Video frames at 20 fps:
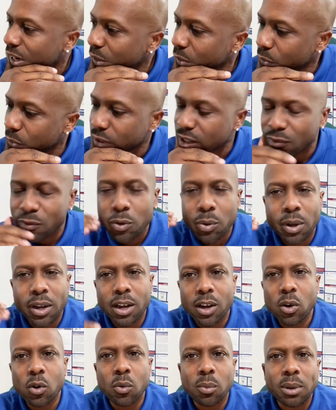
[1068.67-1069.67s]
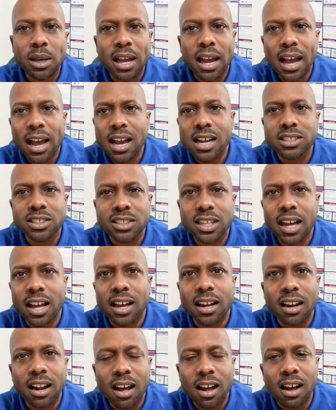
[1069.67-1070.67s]
Look, if you here with me,
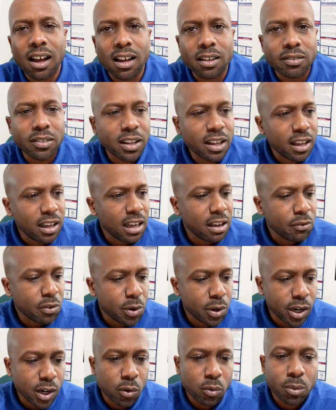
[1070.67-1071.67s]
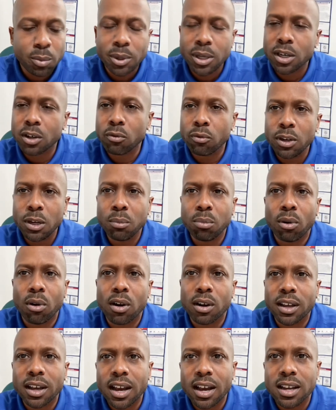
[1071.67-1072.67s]
hashtag live. If you here with me in a
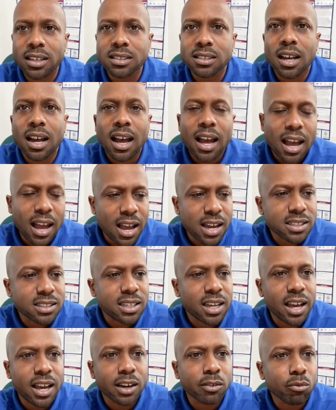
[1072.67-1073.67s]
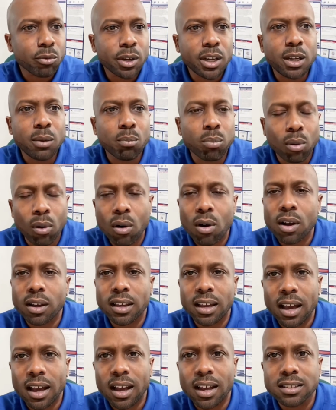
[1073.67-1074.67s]
rebroadcast, hashtag
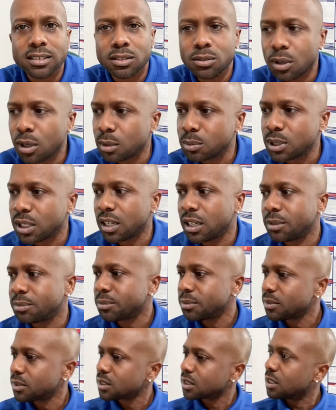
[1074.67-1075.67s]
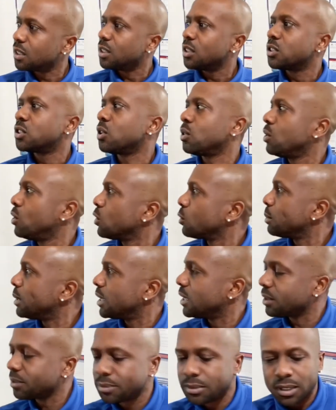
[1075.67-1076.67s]
rebroadcast. You know what I'm saying? So look,
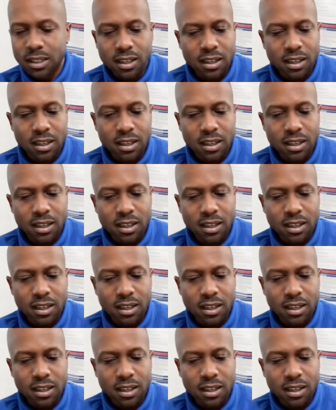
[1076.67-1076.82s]
man,